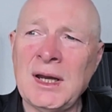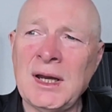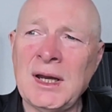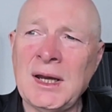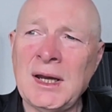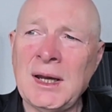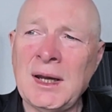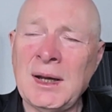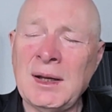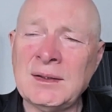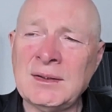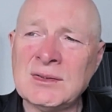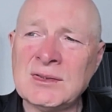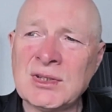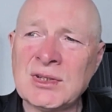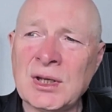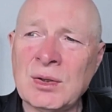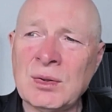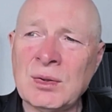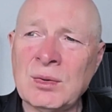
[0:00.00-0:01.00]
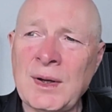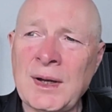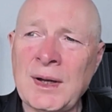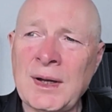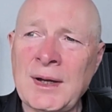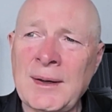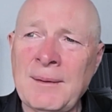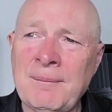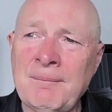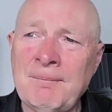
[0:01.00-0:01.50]
And so
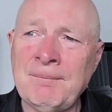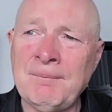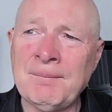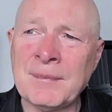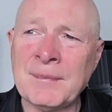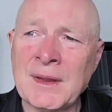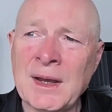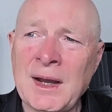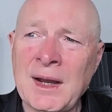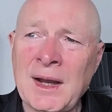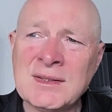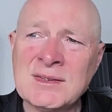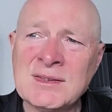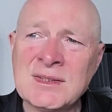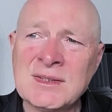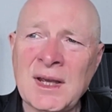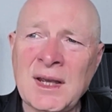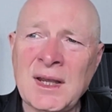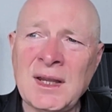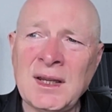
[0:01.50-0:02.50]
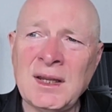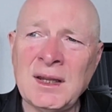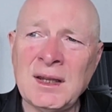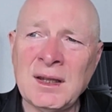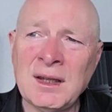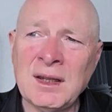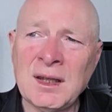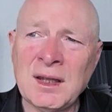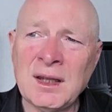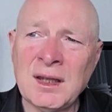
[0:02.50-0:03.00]
I'd
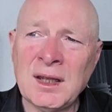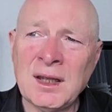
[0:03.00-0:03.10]
say